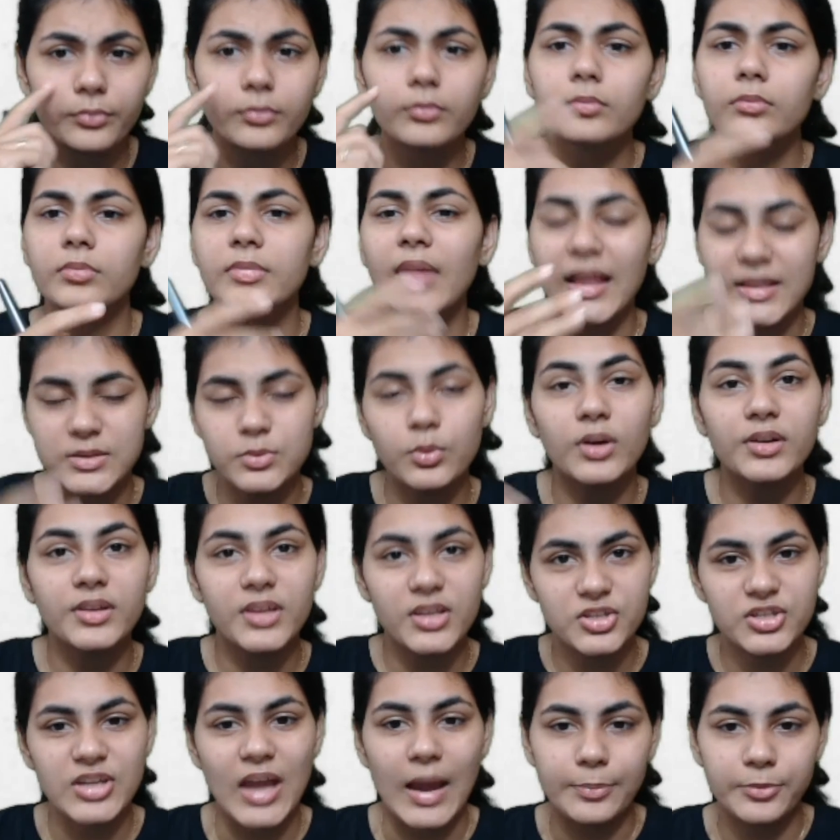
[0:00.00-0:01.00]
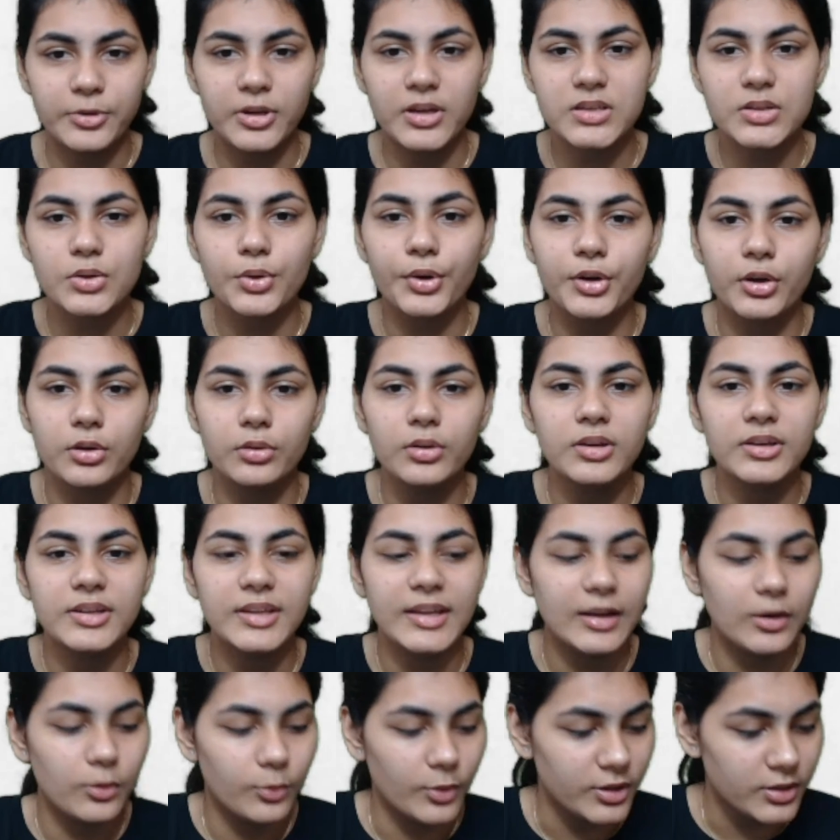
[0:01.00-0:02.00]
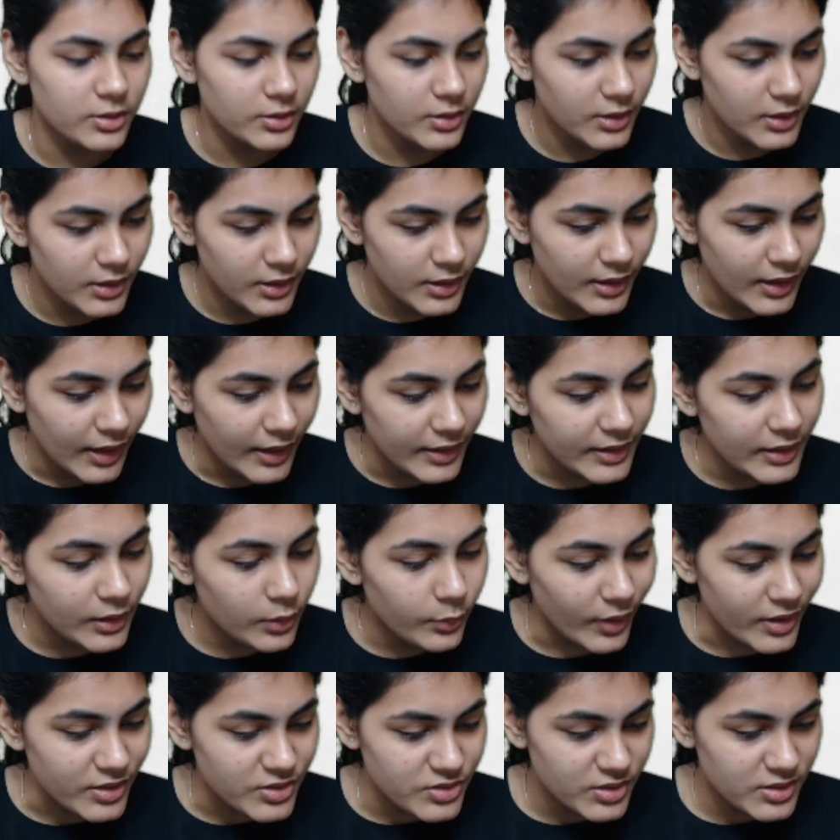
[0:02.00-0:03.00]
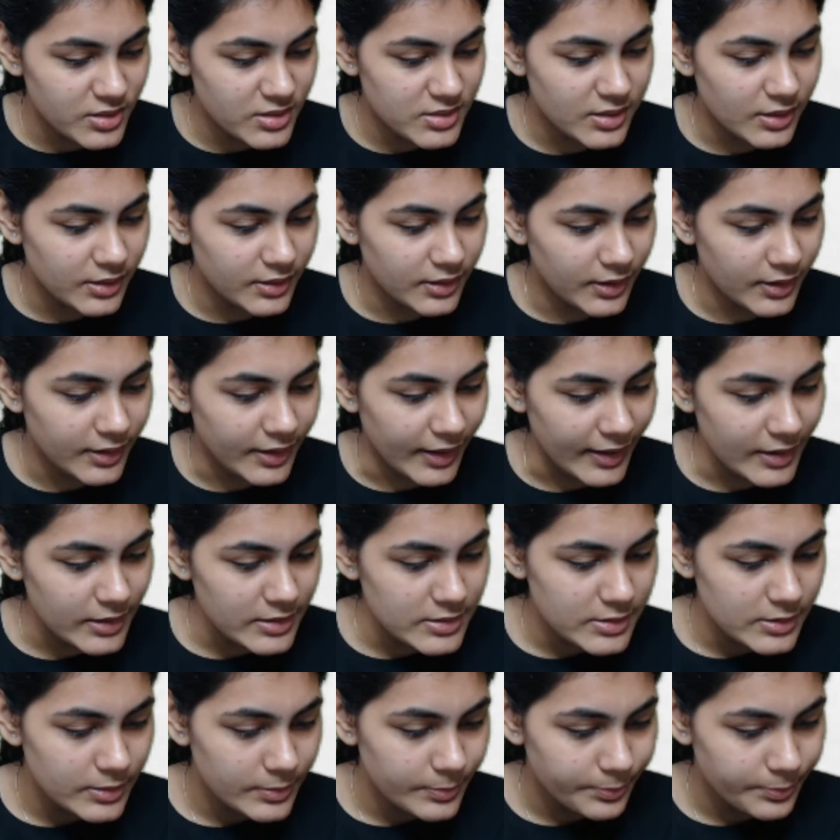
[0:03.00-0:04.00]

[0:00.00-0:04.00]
that's what this chapter is going to deal with. Any questions till here, guys?